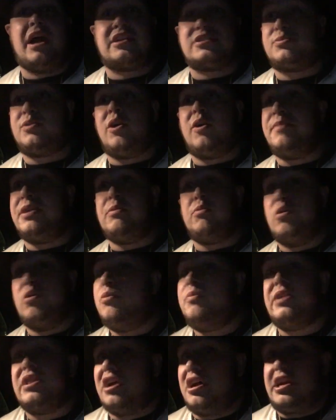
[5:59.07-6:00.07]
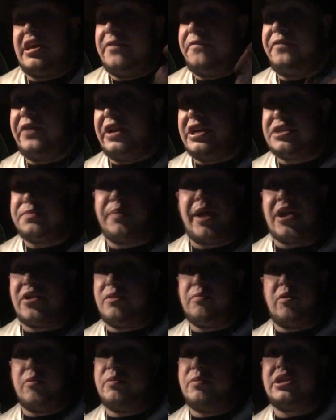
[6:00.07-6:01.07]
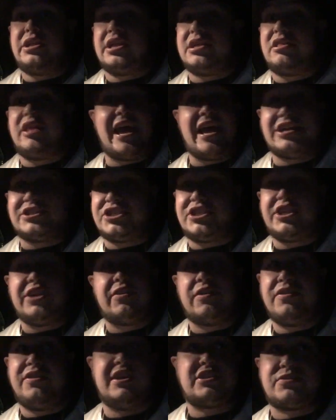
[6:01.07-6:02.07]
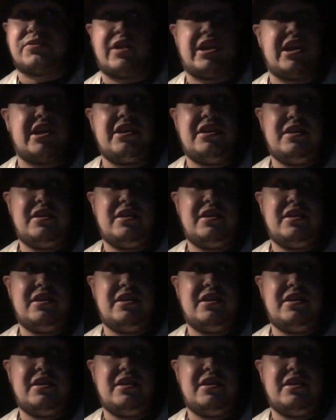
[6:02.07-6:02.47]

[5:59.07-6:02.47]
as well be. We'll be lucky to finish better than what we did last year at this rate.